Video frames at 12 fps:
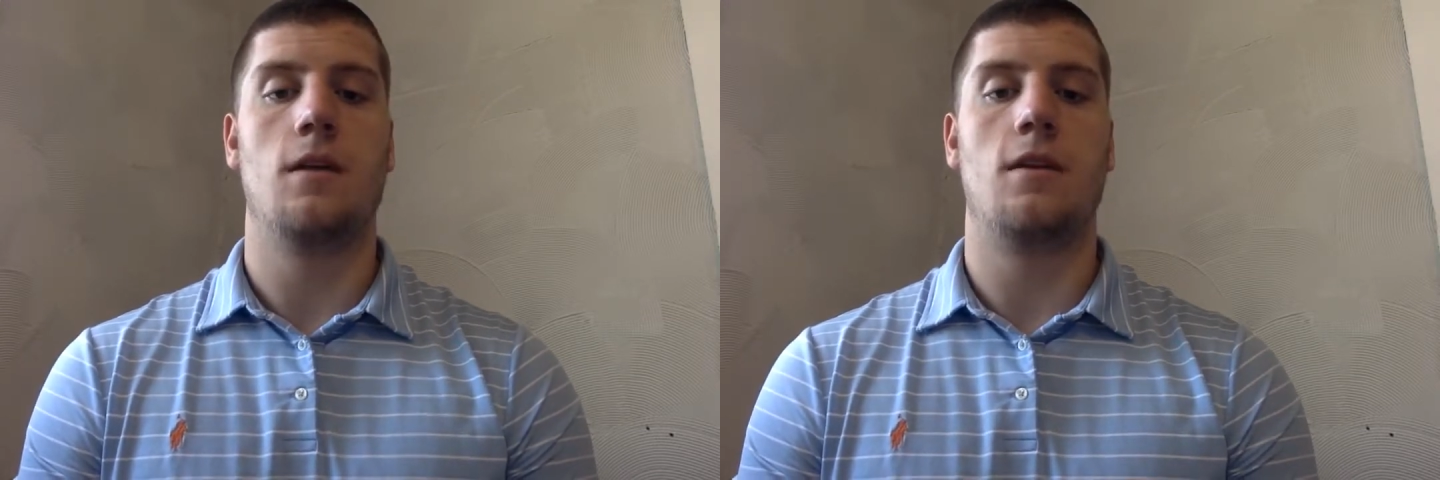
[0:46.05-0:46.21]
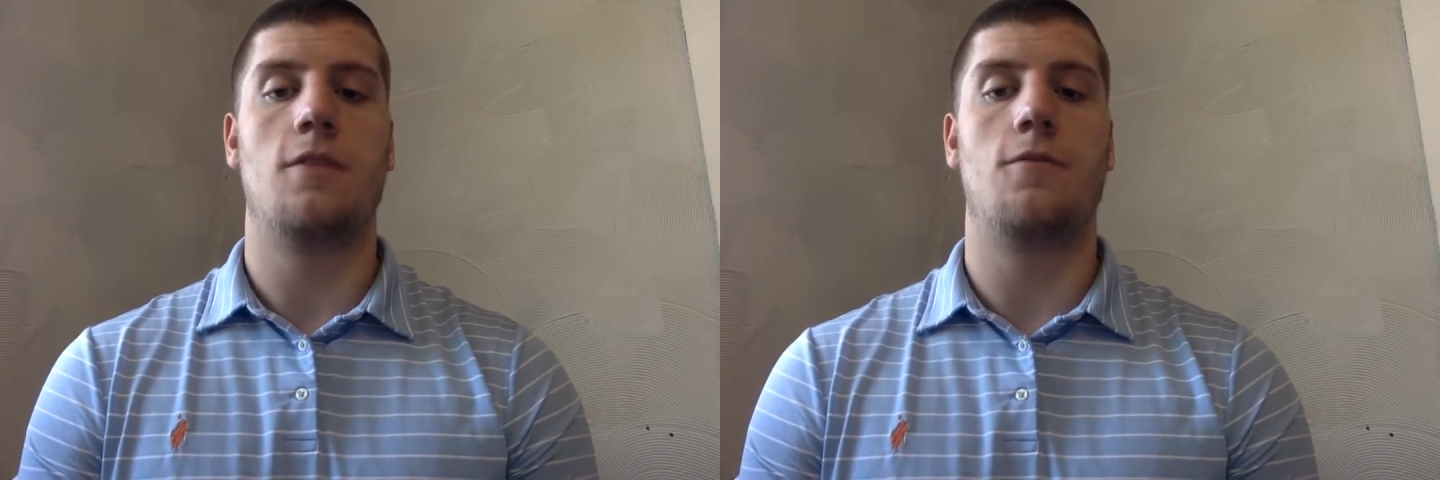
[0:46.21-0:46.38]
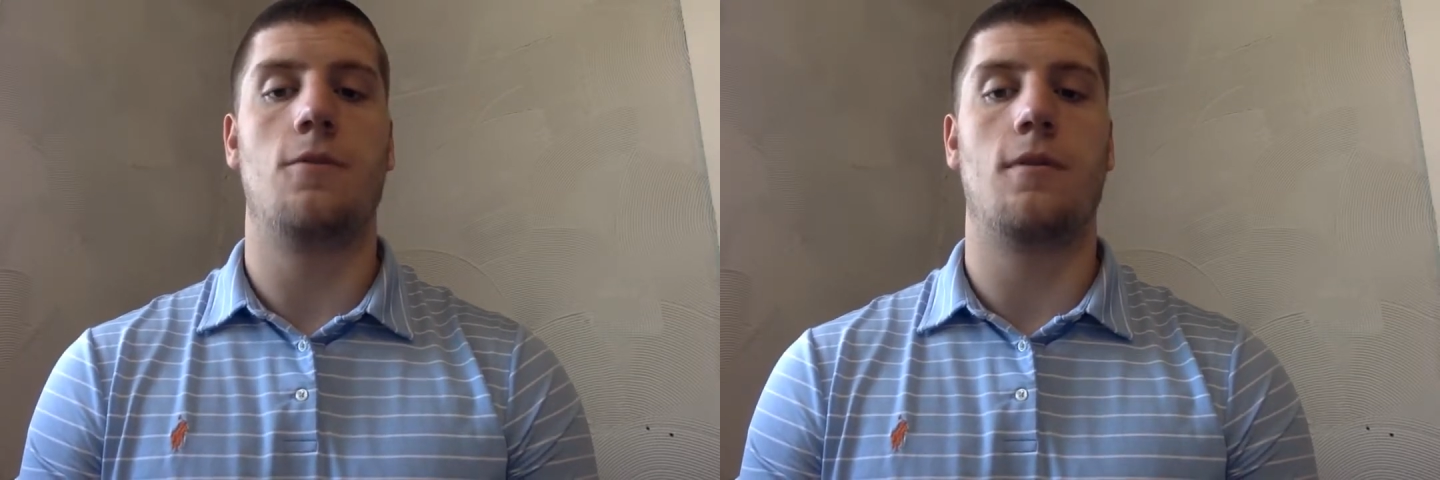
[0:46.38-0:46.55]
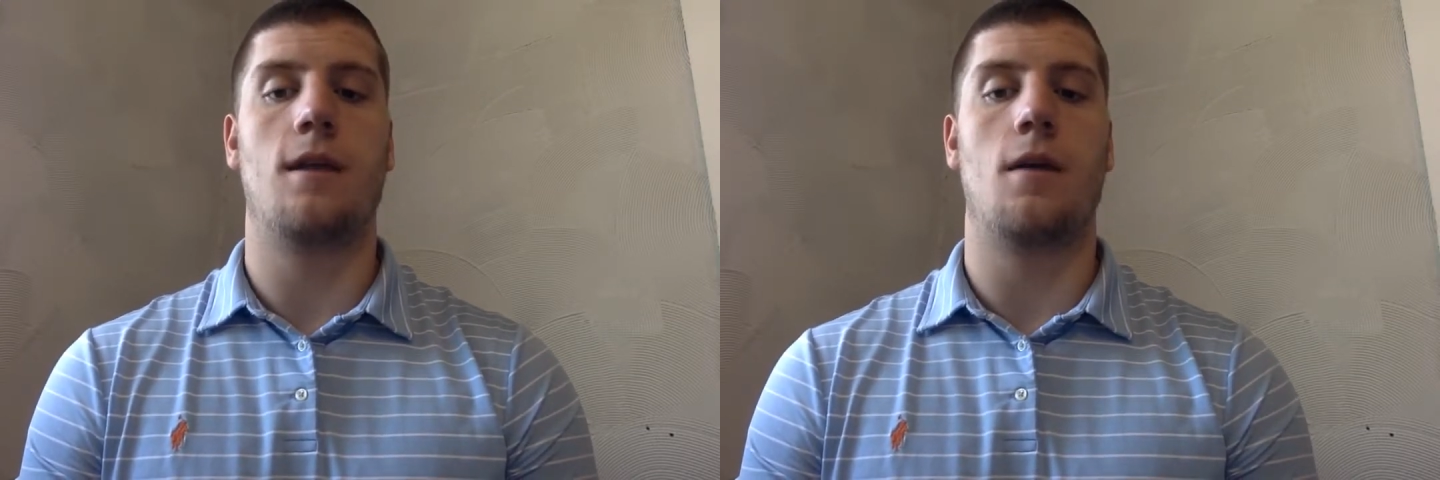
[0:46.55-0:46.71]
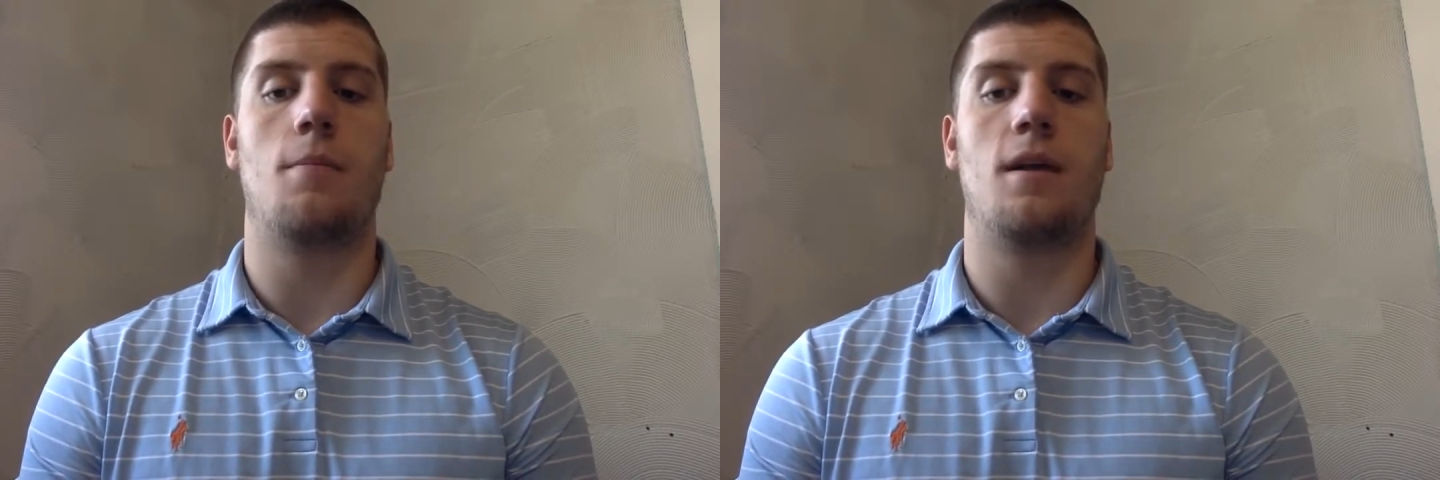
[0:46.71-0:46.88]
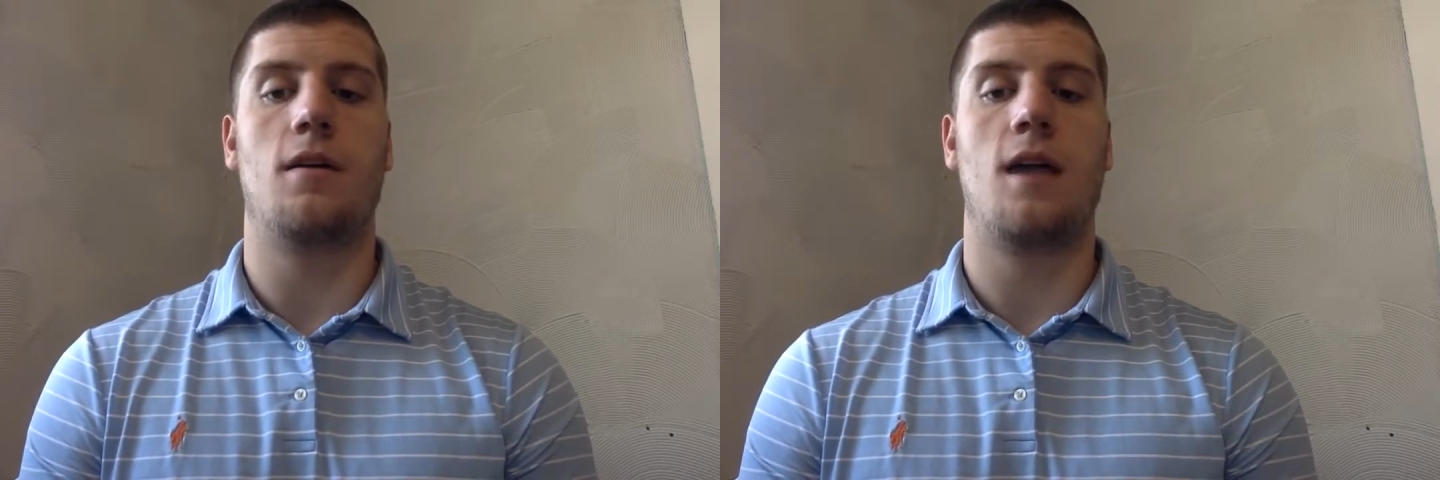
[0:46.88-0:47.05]
Therefore, they
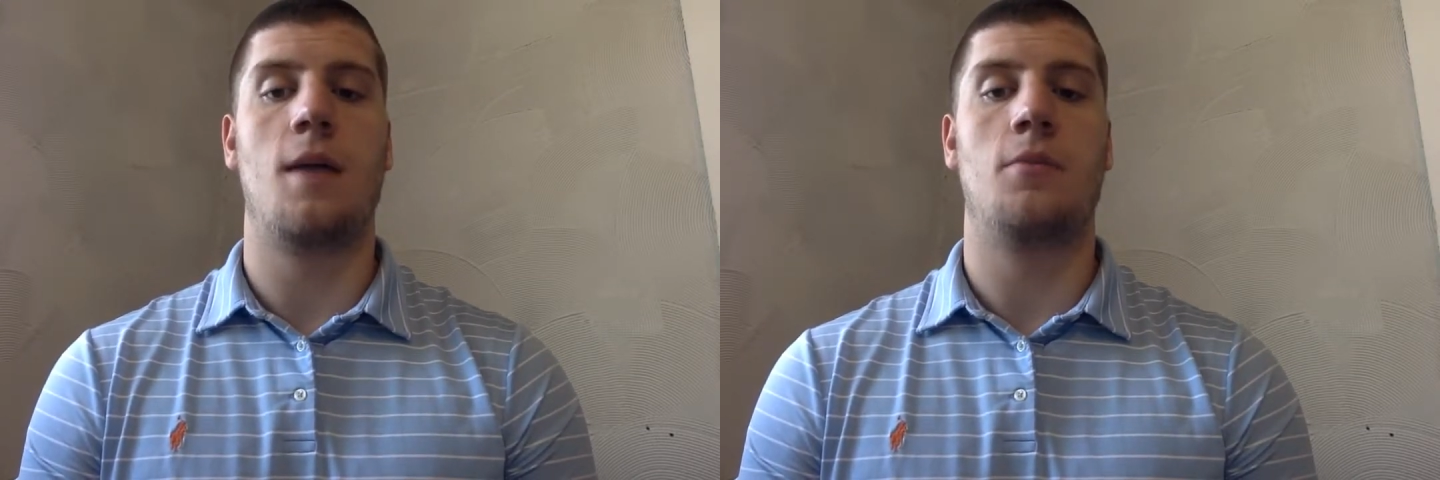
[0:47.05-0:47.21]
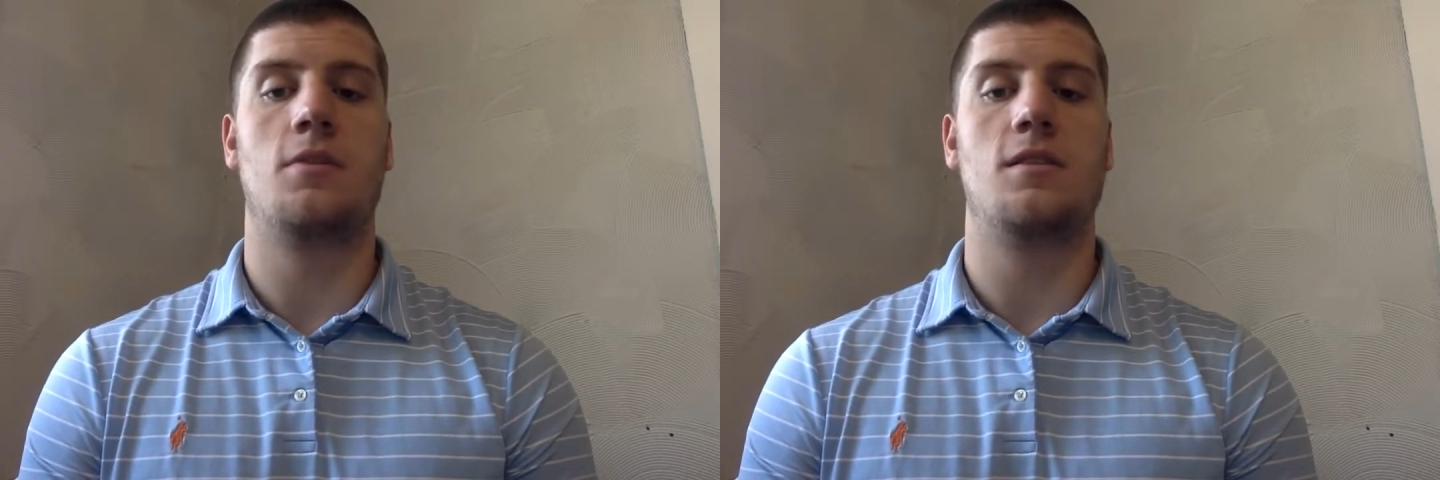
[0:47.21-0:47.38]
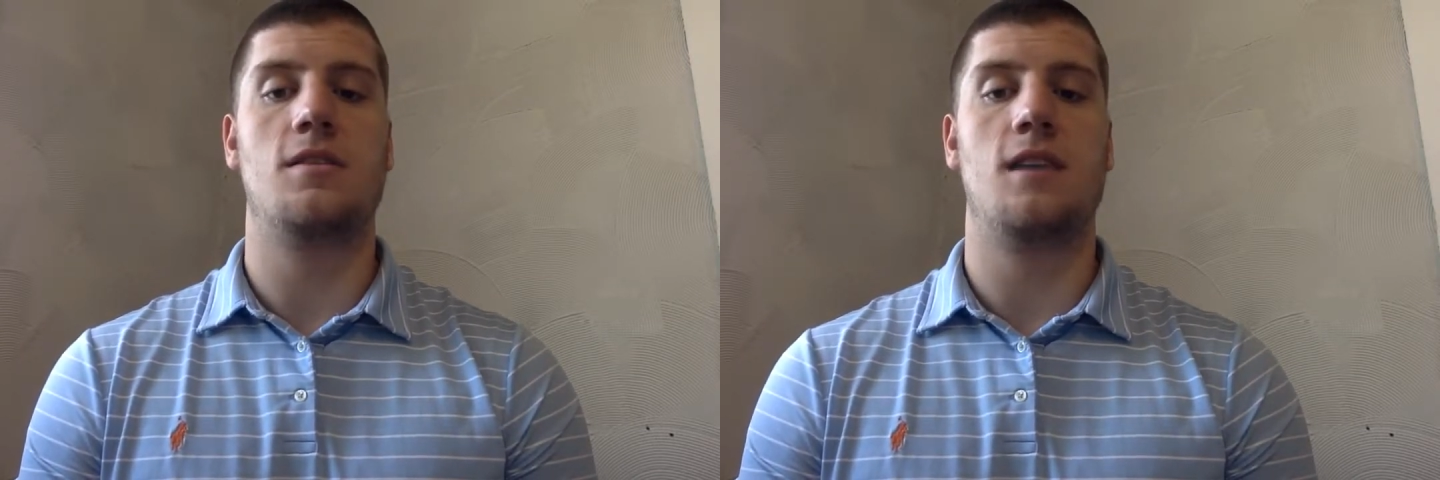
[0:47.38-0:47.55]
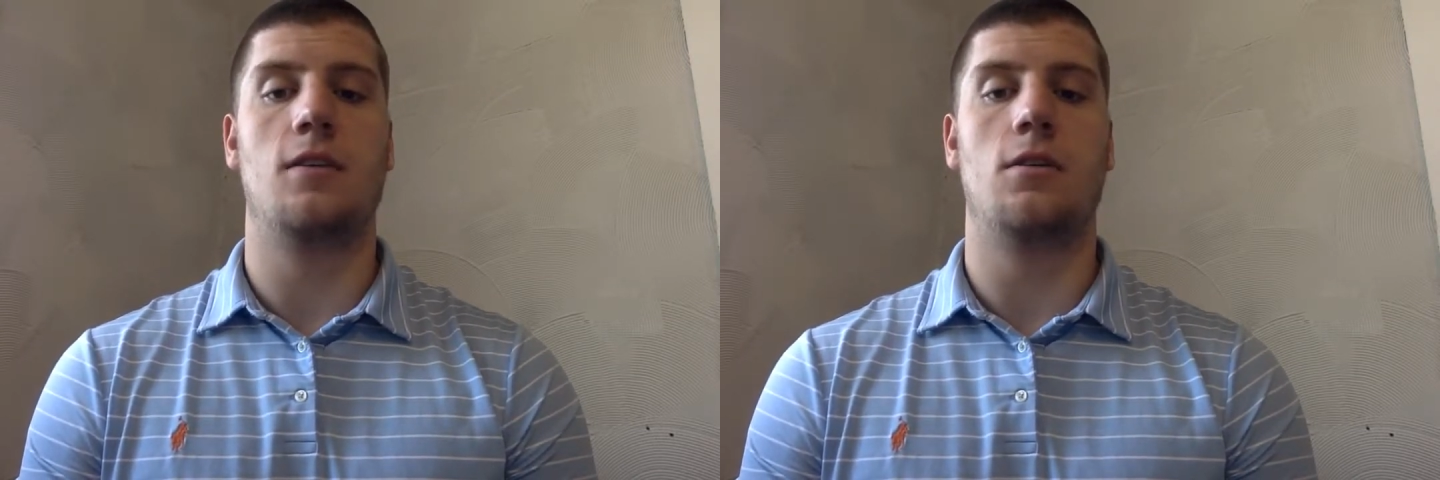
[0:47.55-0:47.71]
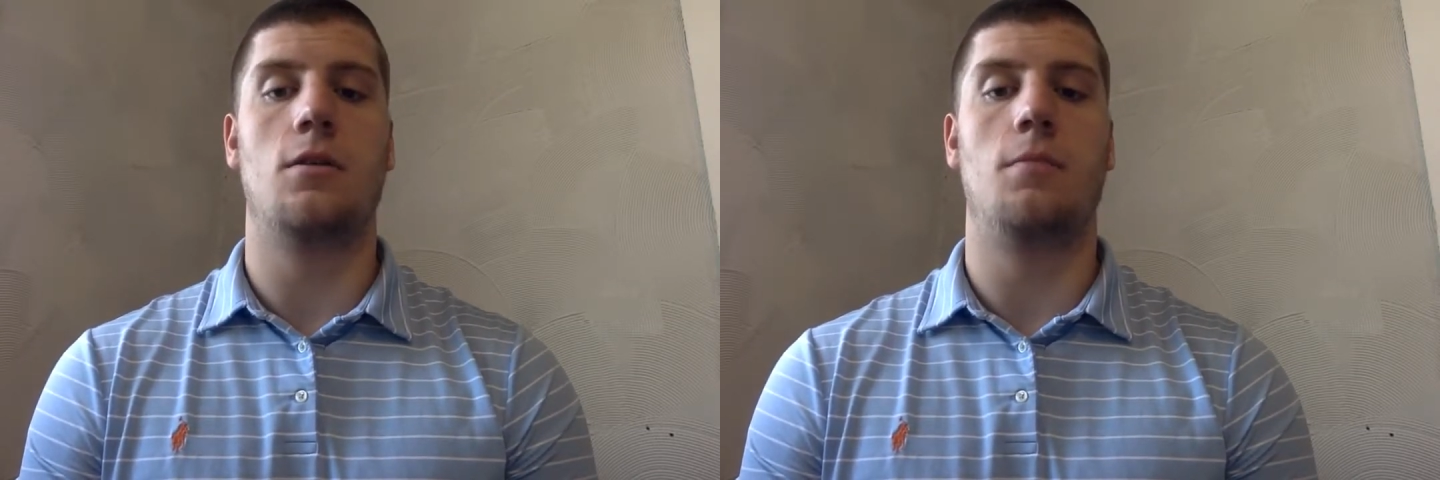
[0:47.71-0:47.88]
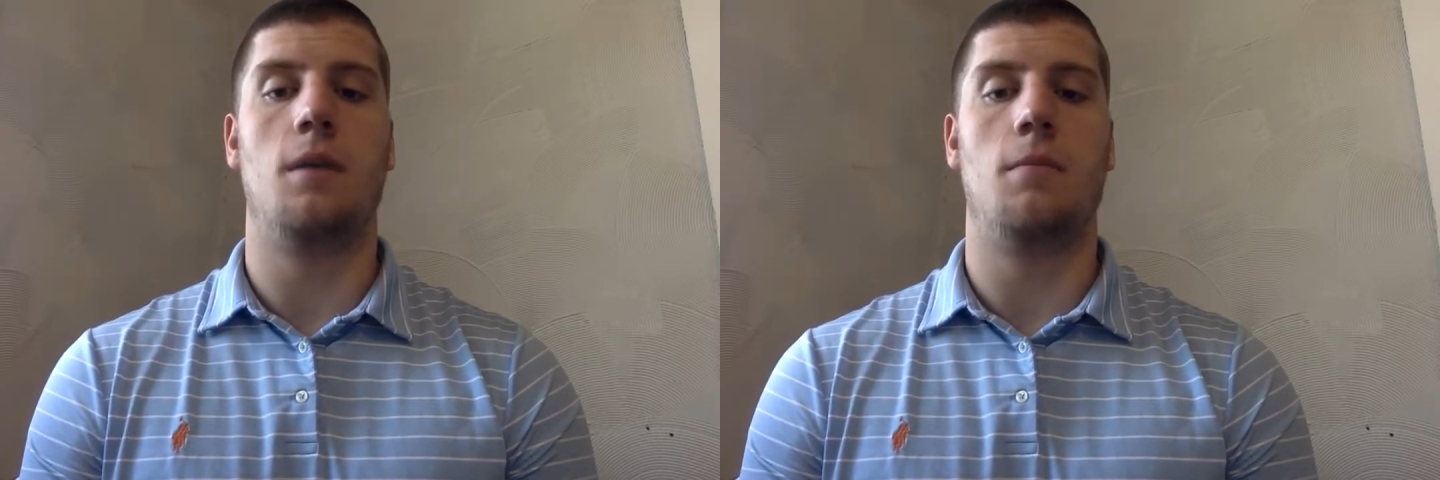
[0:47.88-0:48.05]
are better able to signal
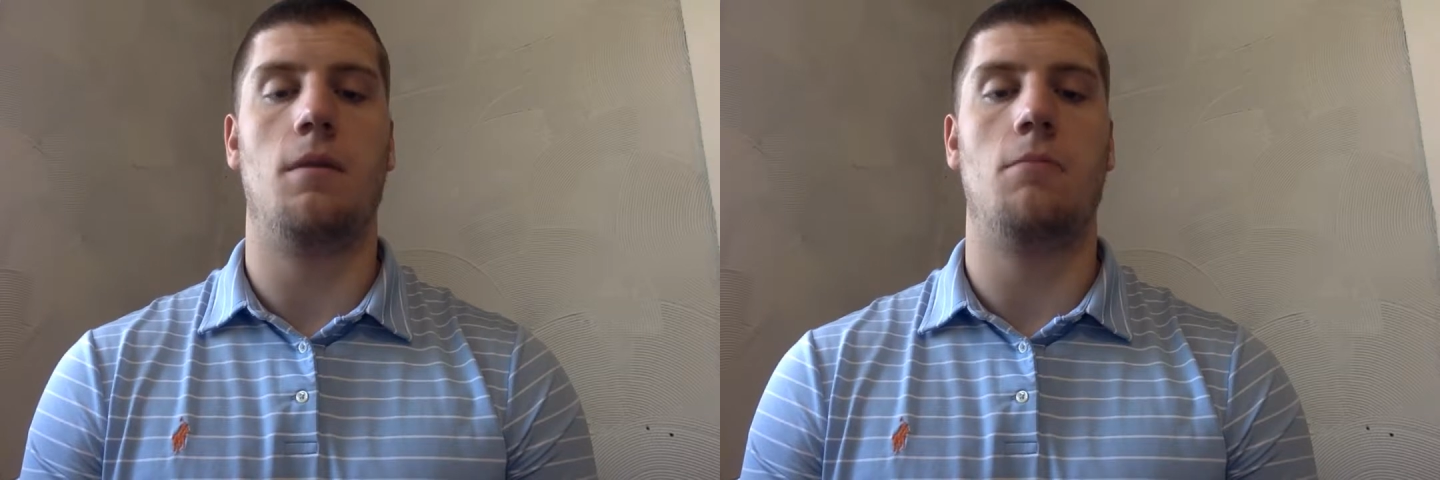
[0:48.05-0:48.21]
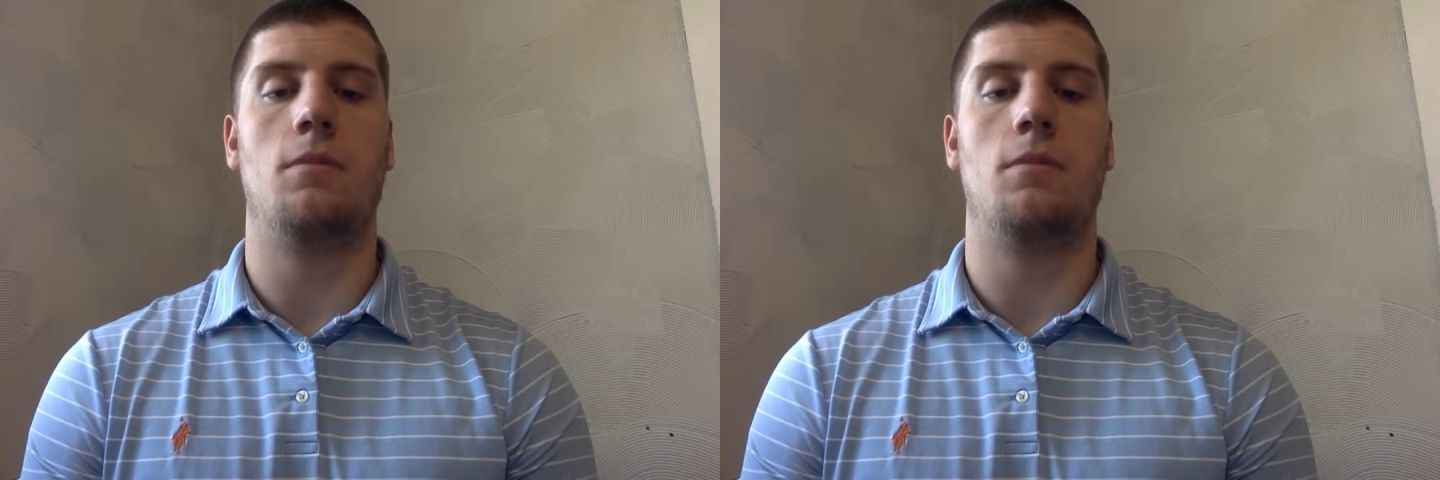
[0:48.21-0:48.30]
commitment